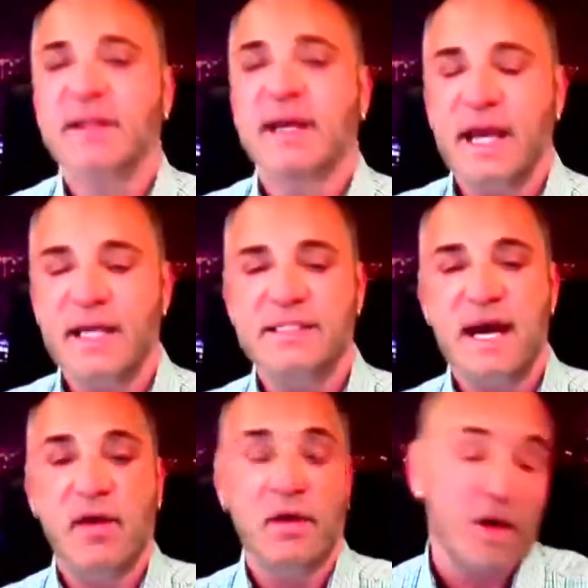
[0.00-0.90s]
They came to
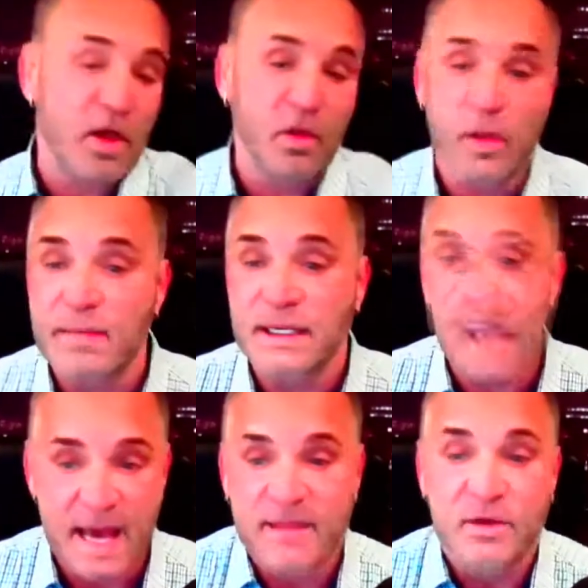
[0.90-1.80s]
town, and all the women
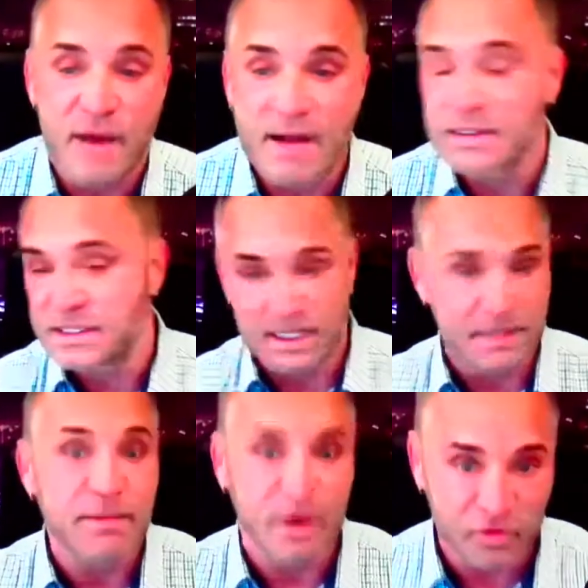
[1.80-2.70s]
gathered around to see
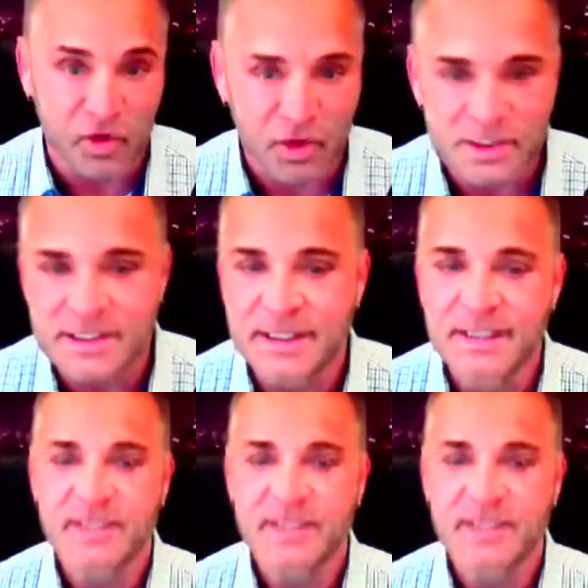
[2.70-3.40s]
them, of course,